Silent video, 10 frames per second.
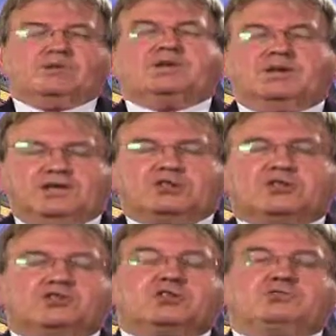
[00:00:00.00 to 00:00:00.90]
The
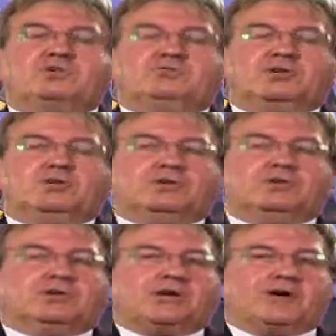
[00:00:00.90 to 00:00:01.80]
literature review
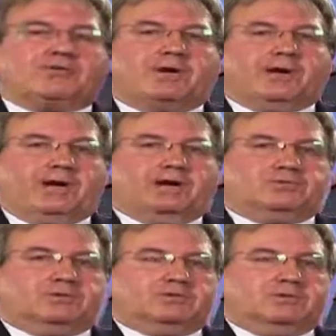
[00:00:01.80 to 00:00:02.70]
that you're carrying
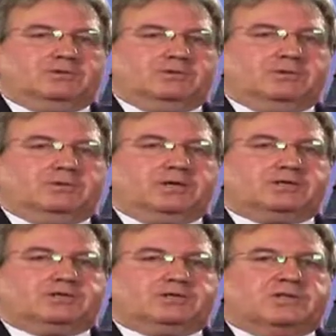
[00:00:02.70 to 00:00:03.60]
out
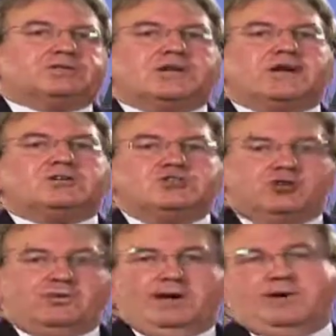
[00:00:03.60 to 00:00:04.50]
is a
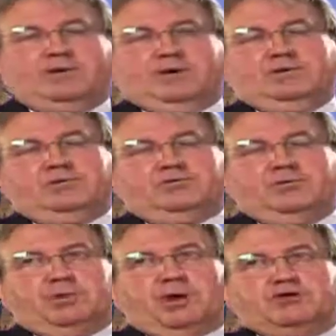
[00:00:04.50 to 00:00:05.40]
danger area
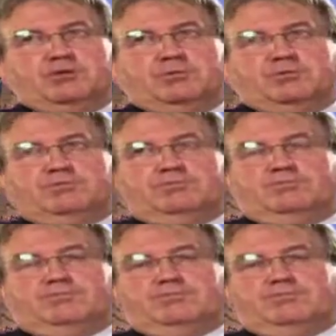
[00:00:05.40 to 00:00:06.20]
for plagiarism.